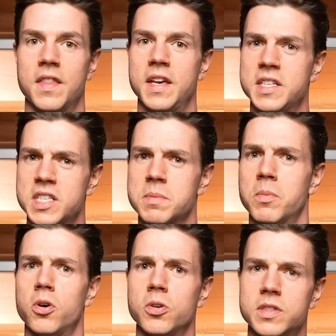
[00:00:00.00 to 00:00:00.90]
These
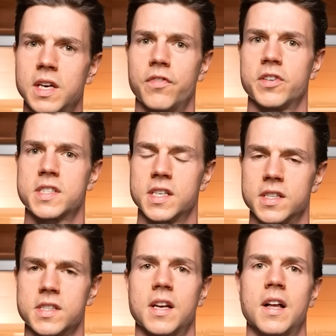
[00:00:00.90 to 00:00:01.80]
small
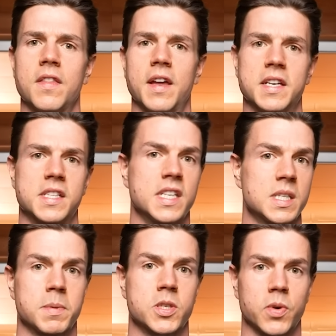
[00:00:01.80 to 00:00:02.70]
differences that
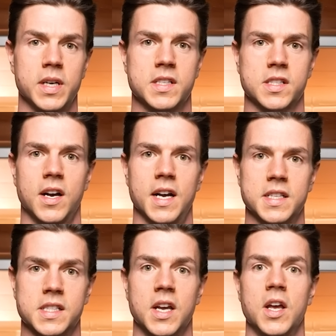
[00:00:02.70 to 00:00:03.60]
exist between
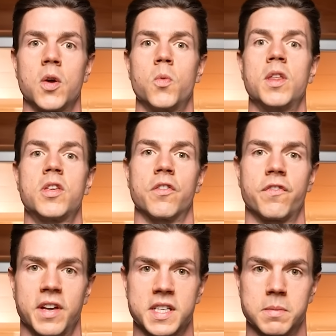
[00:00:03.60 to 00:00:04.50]
sides with your
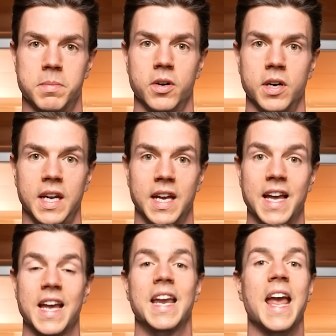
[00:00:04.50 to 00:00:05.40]
flexibility
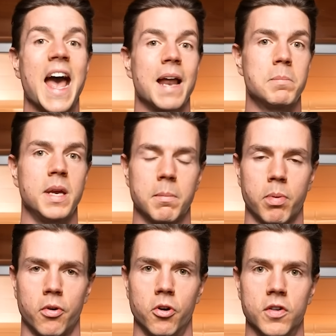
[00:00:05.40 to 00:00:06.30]
can be
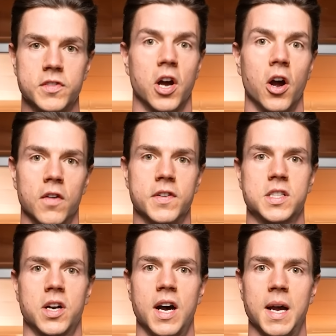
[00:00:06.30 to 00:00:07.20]
improved over
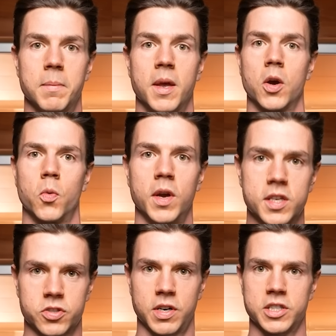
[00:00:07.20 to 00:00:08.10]
time with
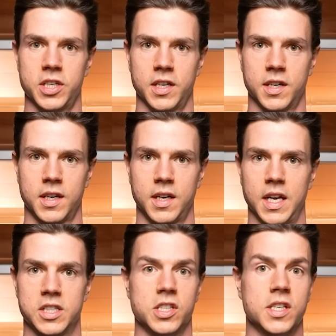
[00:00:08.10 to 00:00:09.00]
stretching.
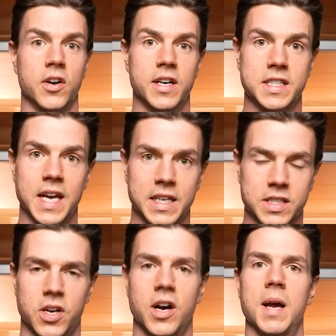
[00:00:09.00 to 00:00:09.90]
It's just going to take
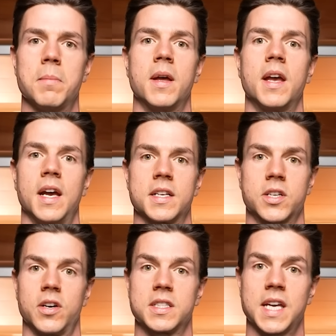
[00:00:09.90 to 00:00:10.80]
time and it's
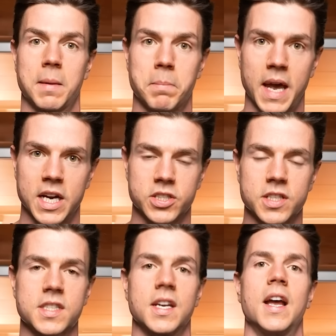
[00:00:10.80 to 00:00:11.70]
going to take
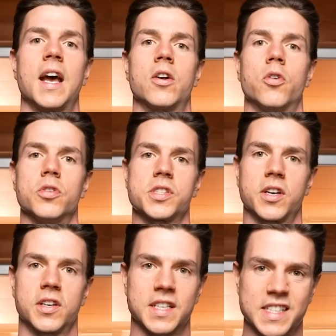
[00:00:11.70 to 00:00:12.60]
patience and
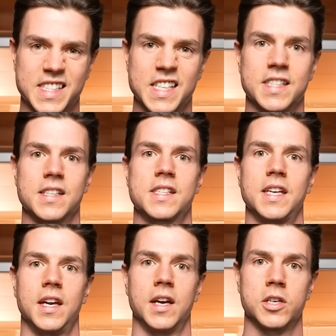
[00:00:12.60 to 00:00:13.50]
also
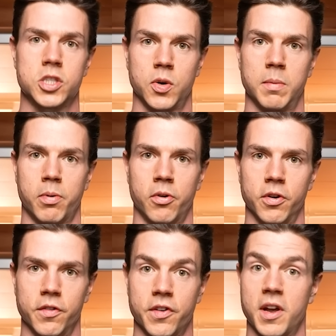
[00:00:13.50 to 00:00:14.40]
consistency to
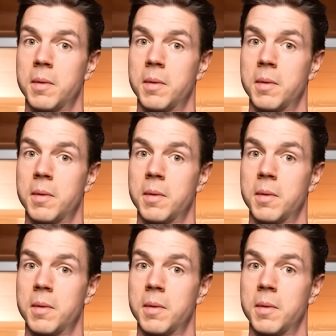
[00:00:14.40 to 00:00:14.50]
improve.